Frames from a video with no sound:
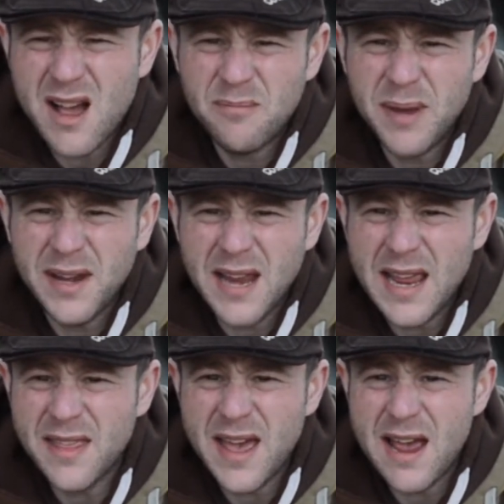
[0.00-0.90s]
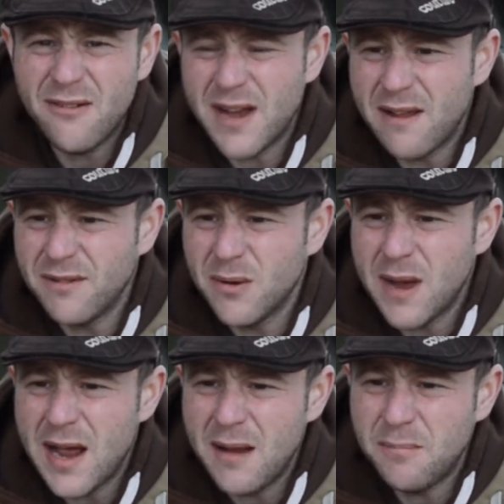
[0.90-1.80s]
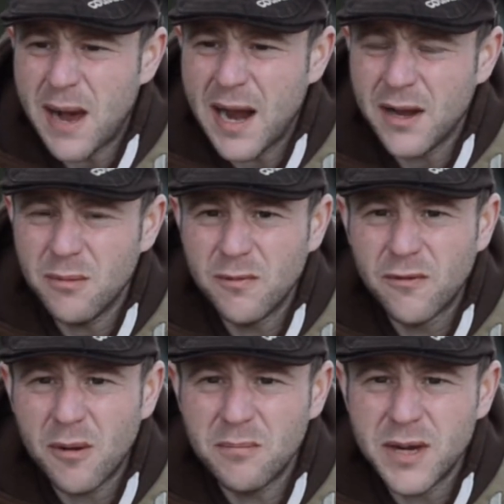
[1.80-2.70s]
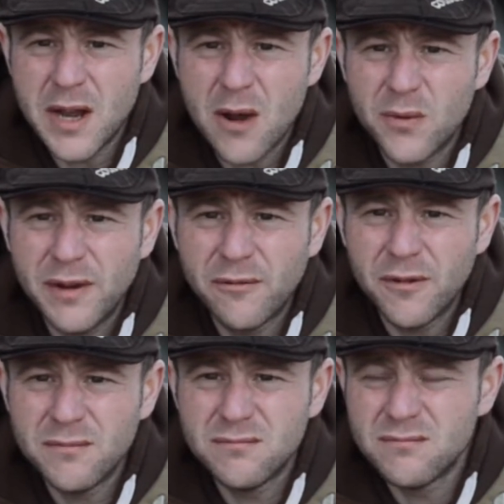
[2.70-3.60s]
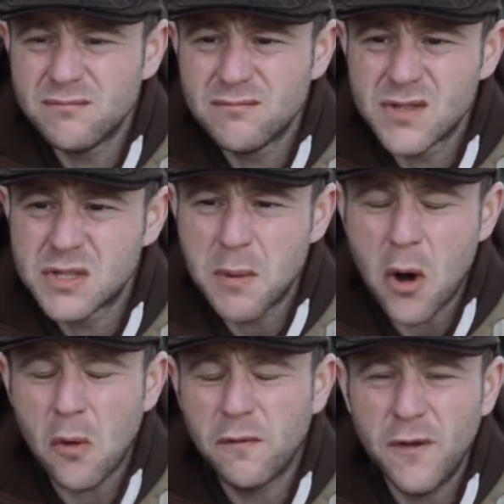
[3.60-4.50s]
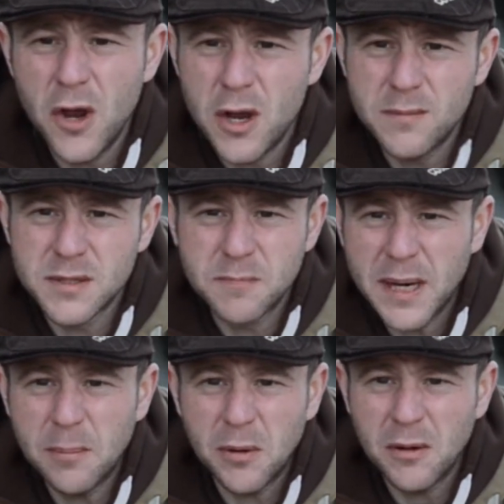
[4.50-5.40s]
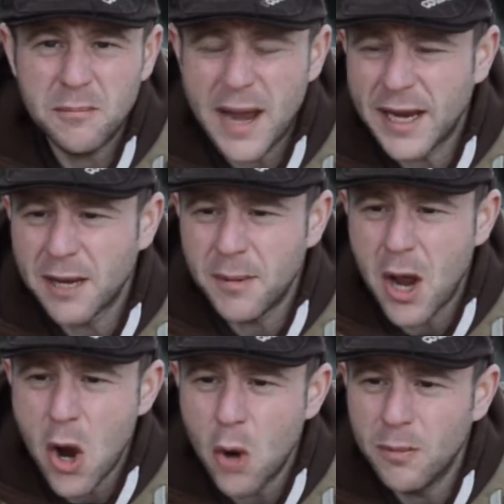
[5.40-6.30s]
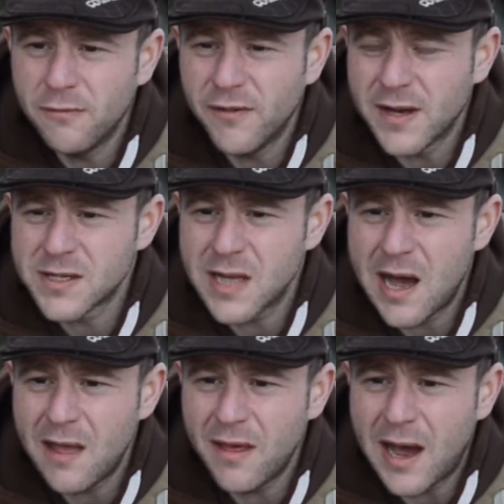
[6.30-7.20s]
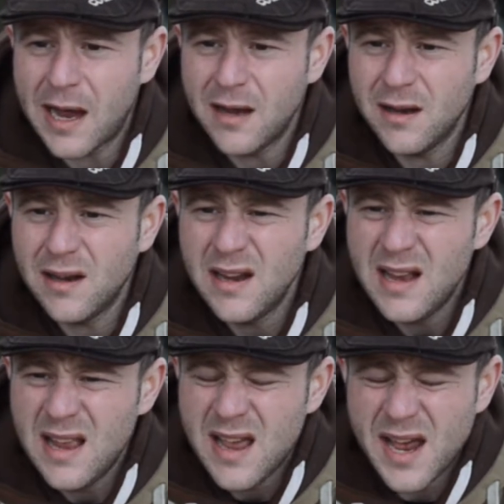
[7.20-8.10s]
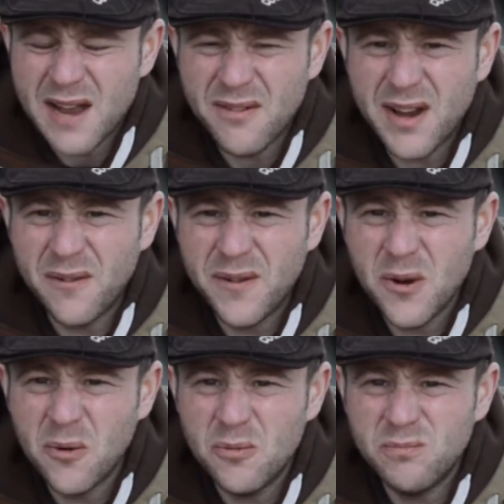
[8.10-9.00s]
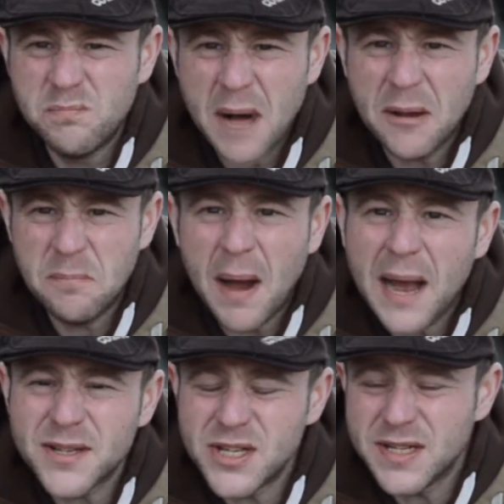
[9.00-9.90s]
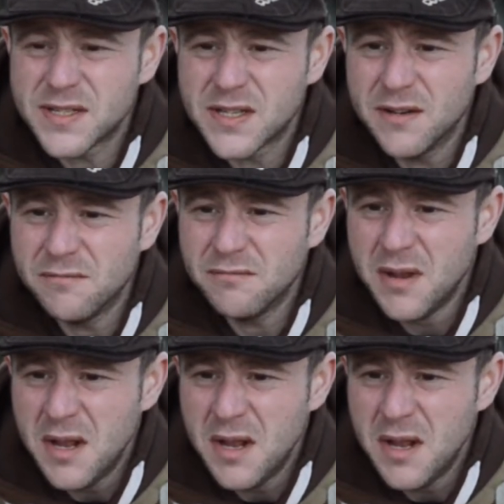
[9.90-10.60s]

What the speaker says: been here, there and everywhere buying them from different small firms, people that make them at home and things like that, and I've had a few bad batches, and